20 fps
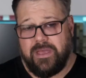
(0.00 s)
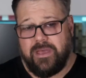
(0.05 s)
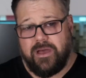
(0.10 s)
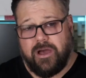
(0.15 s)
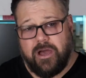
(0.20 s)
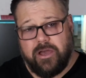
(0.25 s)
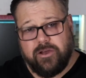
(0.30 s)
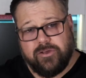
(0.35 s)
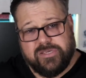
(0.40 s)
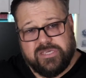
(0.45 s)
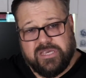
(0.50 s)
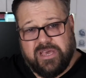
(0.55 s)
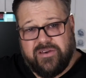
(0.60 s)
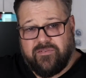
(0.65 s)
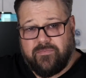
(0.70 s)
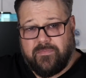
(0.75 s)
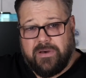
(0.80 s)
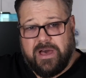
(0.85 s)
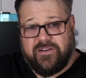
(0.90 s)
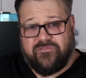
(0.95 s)
I also have a
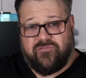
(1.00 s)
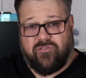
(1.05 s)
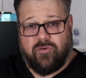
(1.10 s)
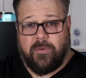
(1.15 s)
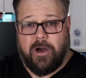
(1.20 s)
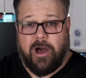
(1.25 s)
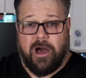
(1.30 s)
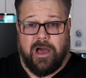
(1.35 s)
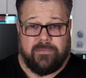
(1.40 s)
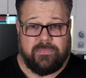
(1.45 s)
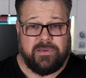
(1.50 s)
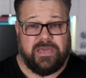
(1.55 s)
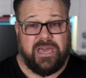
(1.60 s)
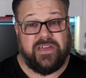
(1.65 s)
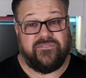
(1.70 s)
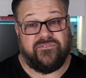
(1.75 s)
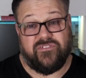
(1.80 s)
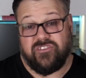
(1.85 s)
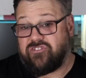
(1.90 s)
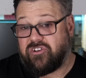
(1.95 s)
Mark IV behind me, and
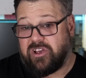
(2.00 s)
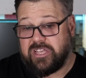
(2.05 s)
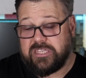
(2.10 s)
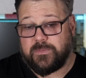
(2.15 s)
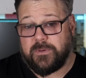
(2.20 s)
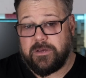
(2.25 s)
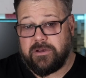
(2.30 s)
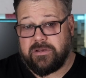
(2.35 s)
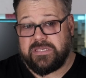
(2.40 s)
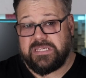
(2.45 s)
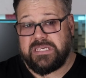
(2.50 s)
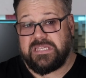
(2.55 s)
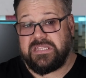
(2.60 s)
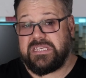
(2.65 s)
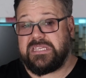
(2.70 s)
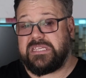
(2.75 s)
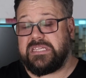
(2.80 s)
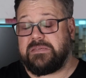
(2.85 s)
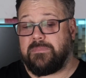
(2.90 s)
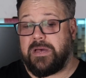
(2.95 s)
for transparency,
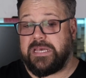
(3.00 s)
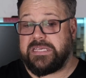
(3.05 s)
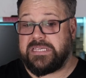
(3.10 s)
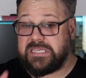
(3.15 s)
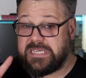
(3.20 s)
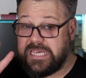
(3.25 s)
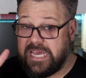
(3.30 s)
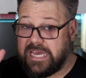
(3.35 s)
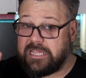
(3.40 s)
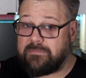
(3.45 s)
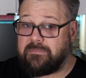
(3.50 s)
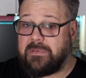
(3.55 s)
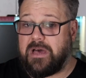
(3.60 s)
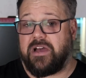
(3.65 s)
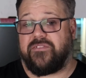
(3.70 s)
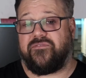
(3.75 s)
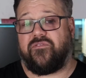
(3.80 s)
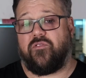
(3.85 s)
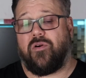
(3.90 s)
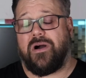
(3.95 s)
this is my second Mark
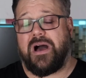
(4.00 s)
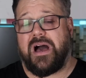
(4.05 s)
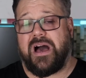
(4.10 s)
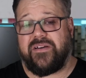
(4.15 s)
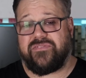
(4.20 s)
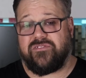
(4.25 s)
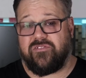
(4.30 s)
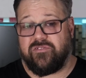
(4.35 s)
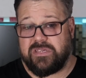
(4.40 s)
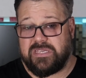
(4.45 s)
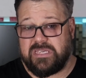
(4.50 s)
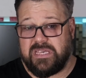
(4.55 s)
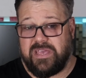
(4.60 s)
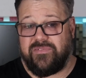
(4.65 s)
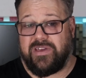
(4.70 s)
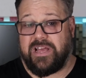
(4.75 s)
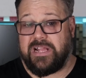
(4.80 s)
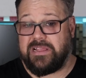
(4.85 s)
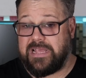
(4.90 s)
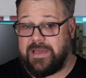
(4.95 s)
IV after
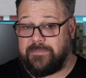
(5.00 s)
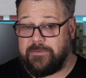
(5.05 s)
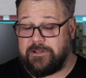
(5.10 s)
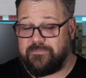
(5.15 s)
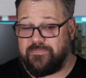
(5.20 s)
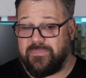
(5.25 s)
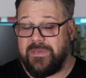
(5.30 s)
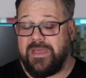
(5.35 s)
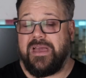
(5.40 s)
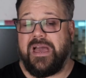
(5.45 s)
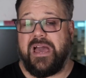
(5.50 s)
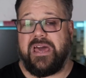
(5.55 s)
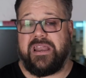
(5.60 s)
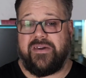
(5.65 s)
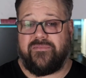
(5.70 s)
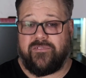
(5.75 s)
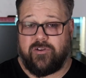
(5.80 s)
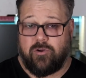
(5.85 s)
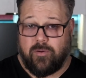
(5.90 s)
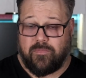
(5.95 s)
receiving a Lemon and
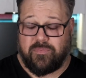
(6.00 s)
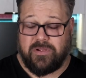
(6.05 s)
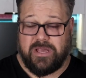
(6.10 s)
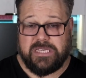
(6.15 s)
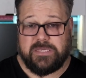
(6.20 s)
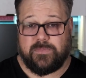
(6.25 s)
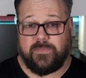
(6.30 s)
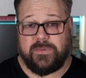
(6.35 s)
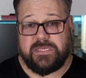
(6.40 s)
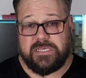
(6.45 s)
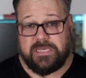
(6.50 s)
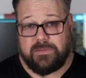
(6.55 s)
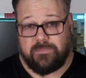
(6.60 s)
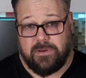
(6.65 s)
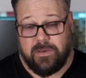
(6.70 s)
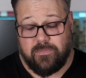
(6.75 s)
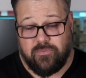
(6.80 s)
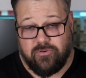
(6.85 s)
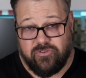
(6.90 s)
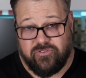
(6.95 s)
having a replacement sent by
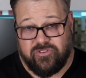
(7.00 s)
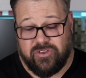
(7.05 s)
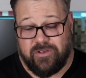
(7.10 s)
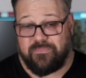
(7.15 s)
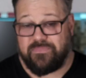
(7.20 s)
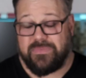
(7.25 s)
Prusa.